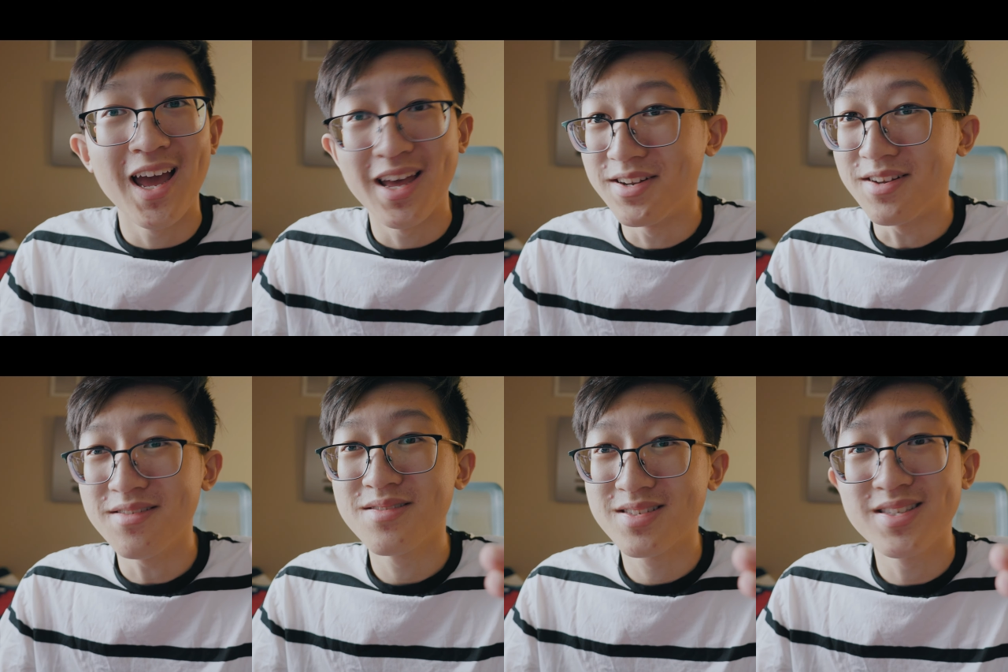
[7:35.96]
and
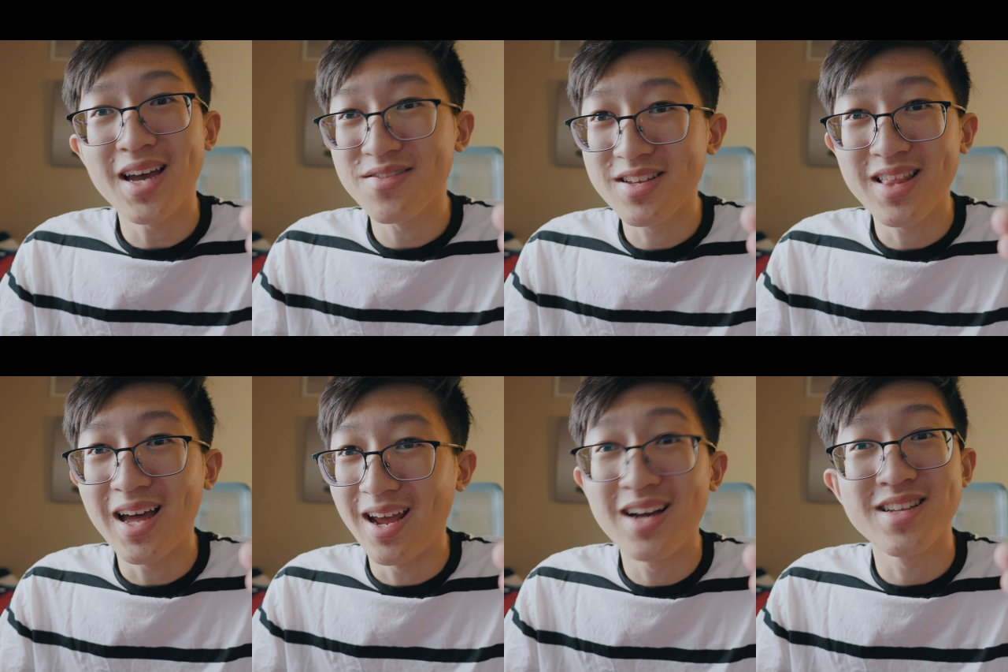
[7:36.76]
sadly,
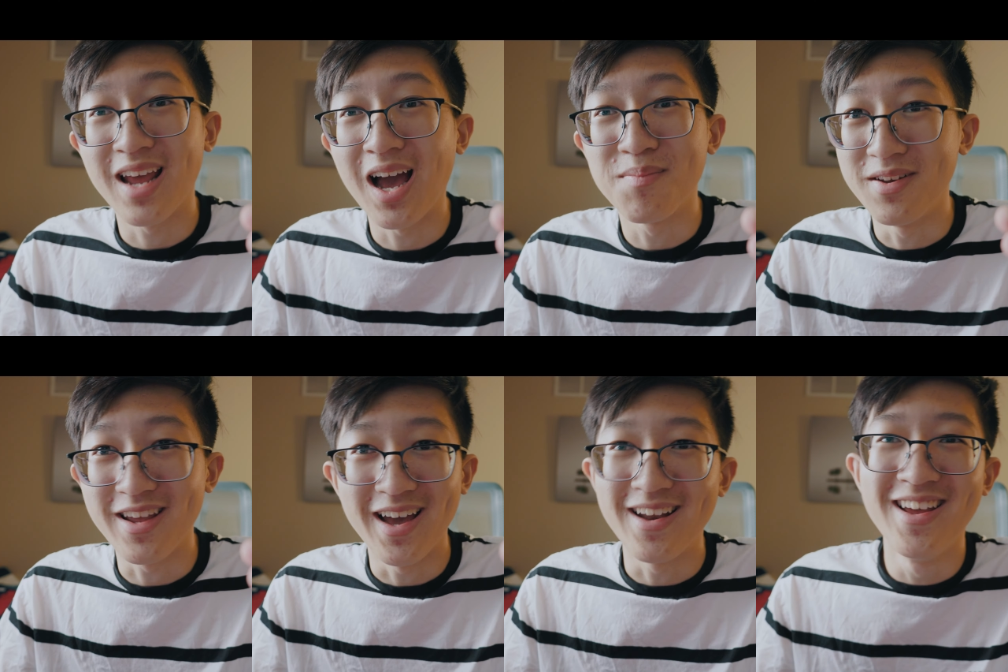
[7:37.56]
that hasn't happened
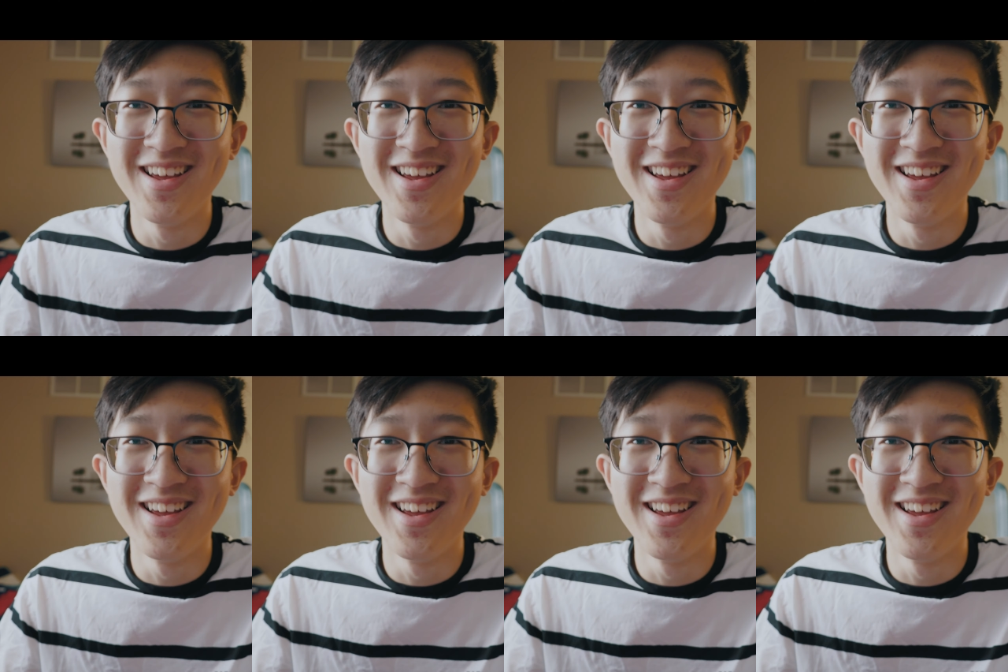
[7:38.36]
yet.